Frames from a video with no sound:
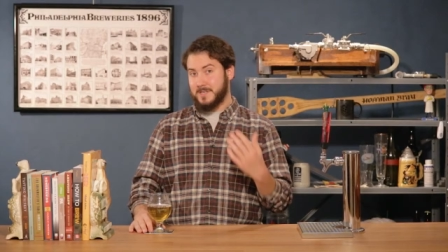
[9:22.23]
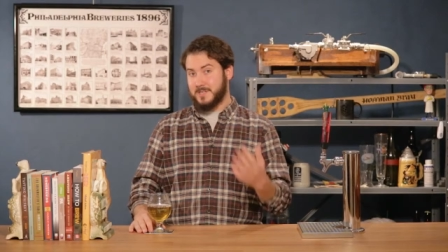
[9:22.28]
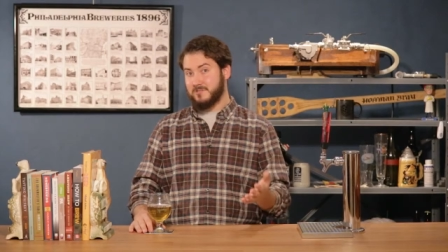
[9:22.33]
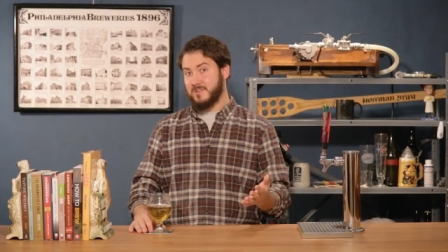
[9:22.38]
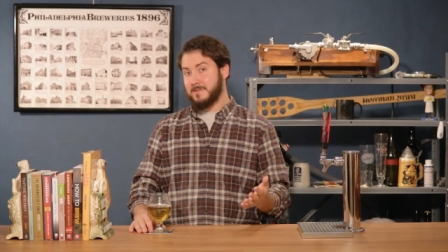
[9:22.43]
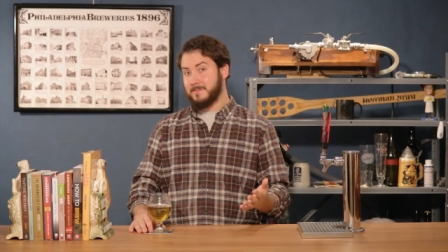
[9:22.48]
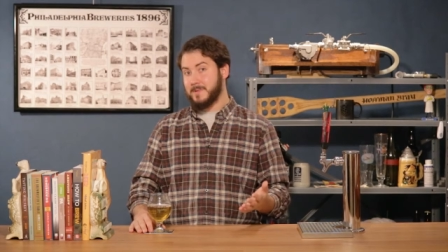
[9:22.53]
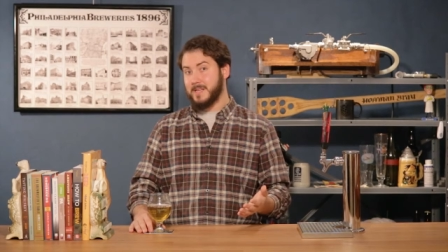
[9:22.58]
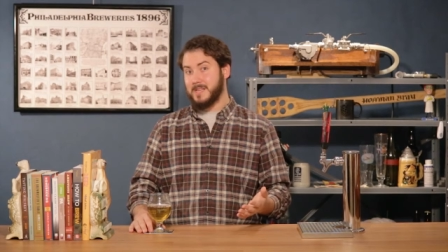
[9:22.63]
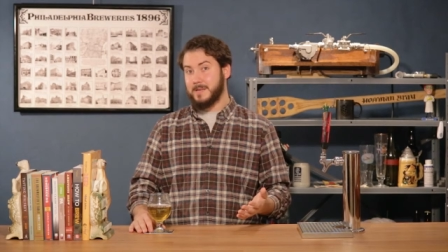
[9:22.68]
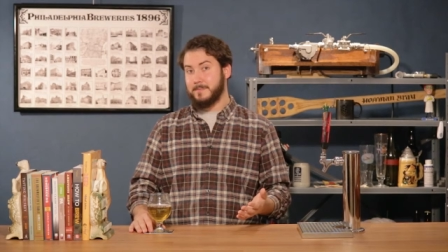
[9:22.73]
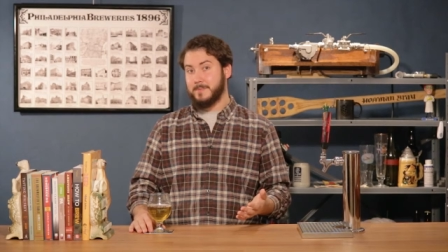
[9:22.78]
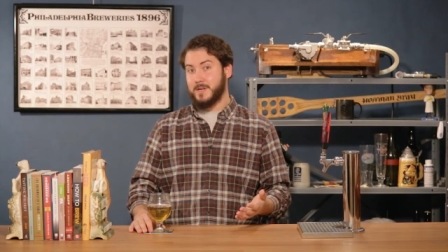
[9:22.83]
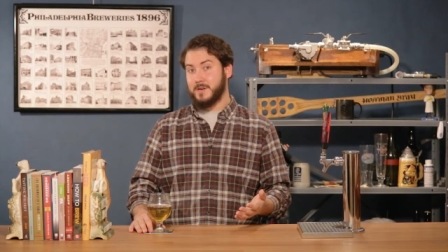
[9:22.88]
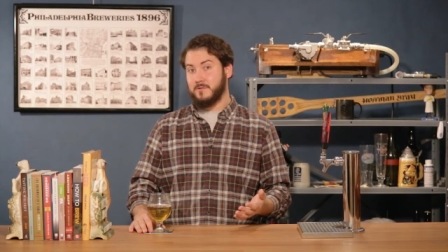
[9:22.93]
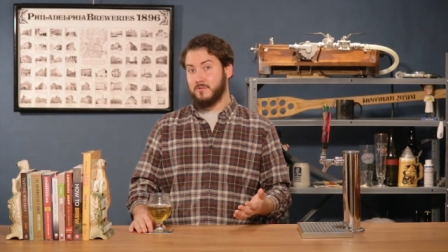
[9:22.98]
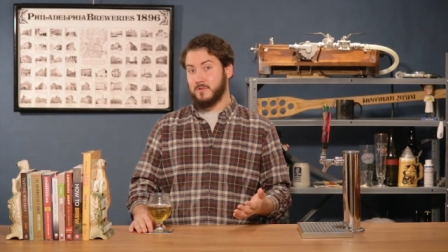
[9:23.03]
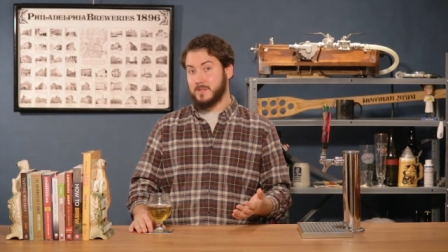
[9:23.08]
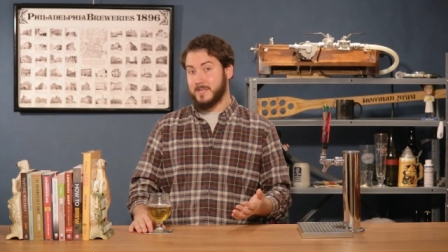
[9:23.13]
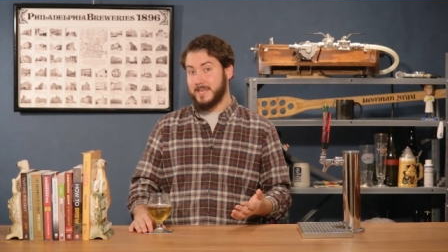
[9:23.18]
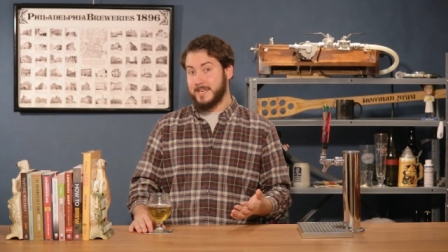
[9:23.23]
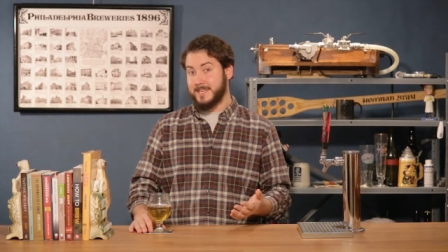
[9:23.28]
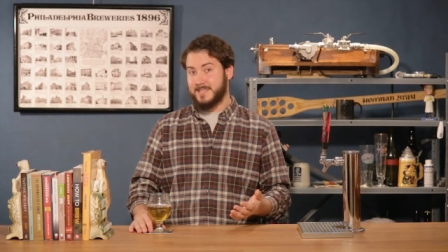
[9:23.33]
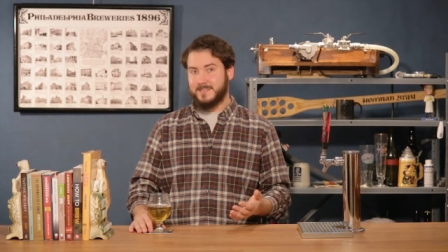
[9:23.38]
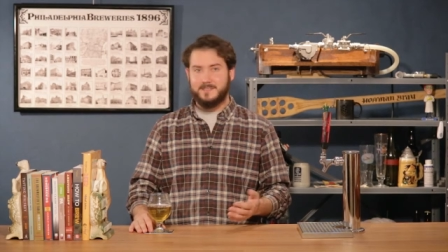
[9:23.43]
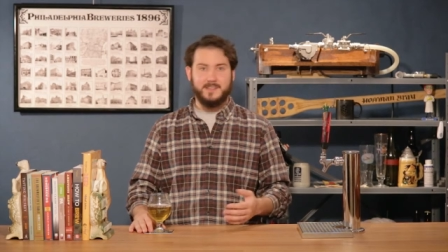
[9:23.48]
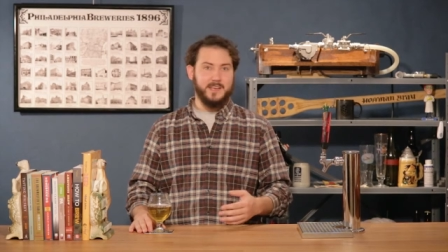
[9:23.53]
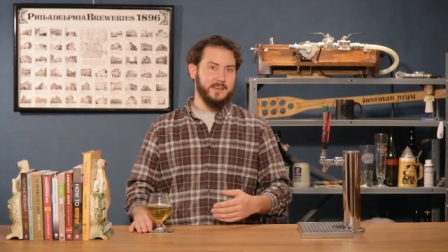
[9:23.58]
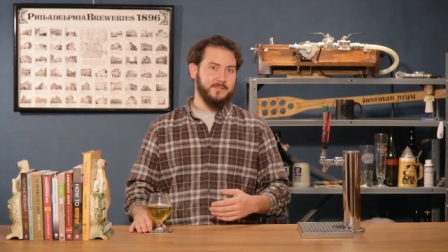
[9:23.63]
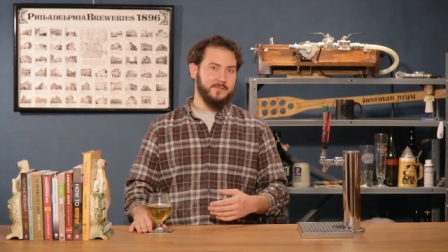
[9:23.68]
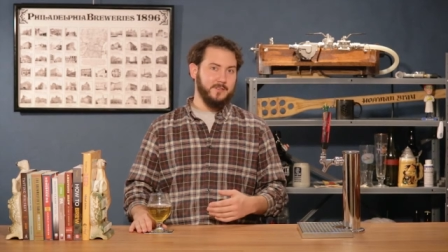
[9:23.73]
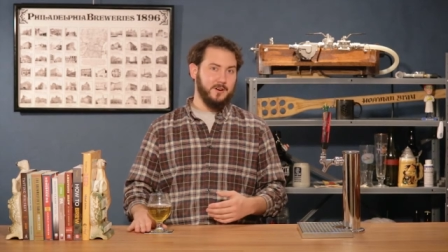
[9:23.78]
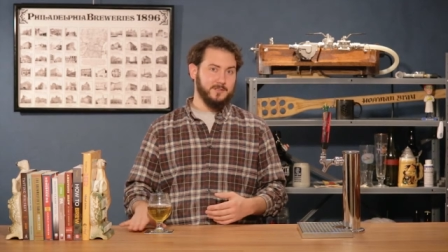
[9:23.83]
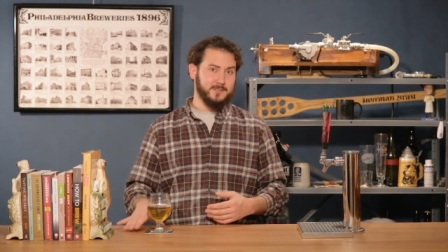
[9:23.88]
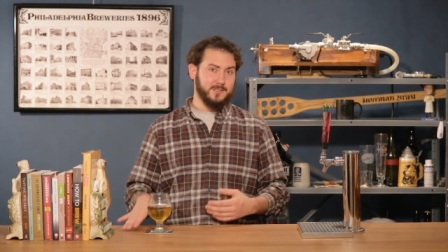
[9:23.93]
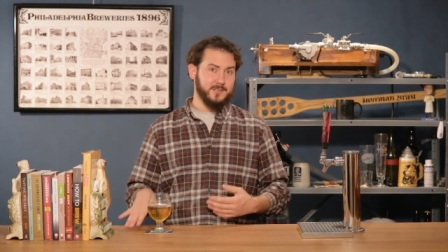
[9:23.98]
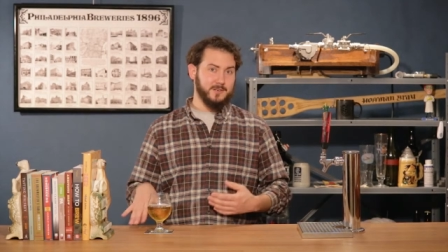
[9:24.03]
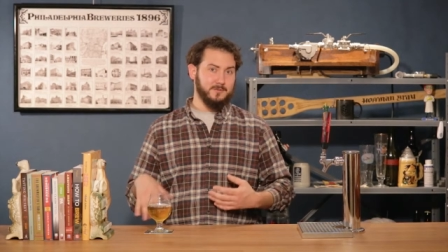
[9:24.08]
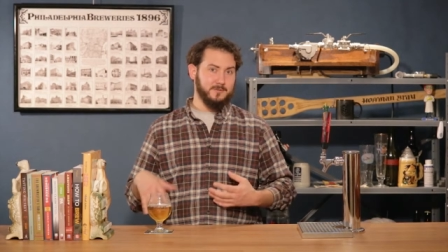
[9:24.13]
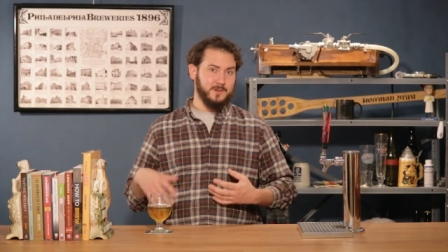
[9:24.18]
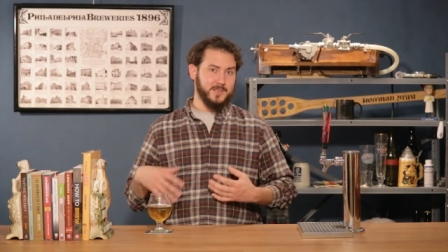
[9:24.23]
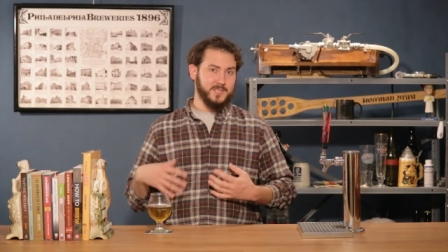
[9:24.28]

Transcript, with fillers: extremely limited release, they've also